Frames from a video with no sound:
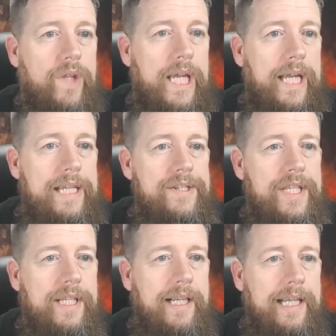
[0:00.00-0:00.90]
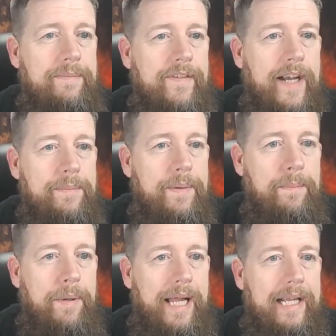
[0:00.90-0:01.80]
Is the Geek Vape
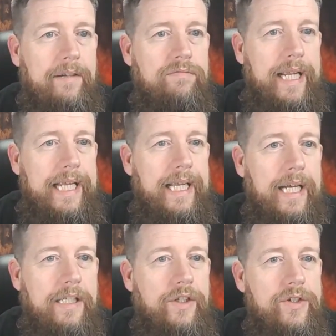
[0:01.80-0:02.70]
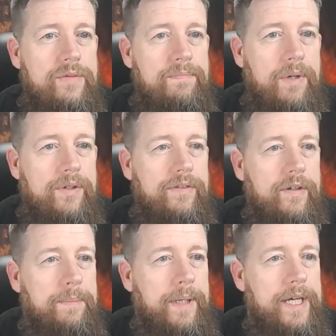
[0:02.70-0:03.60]
Black Ring a good mod
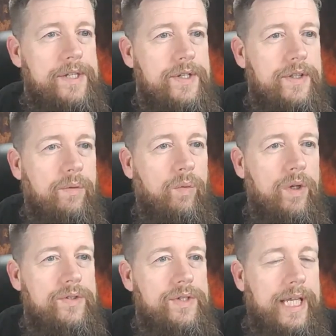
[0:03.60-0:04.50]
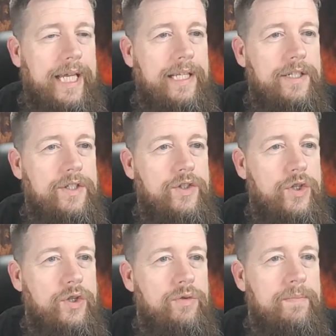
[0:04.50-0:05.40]
for a person that wants to get into
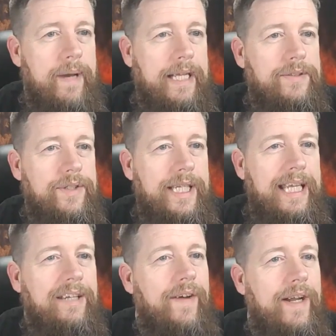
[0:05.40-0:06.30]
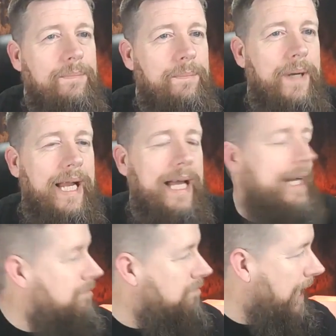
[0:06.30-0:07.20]
tube mix? The Geek Vape Black
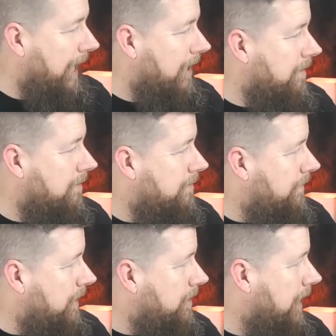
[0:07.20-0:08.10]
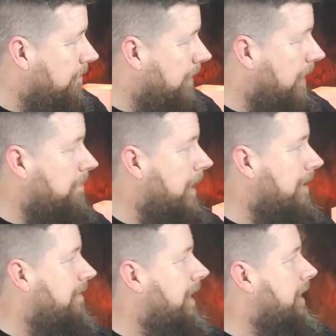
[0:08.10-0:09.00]
Ring. What's the Geek Vape Black
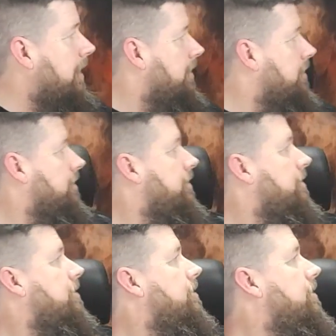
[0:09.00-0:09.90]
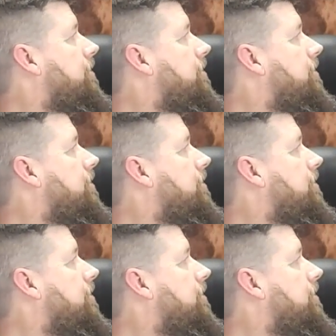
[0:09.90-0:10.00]
Ring? Have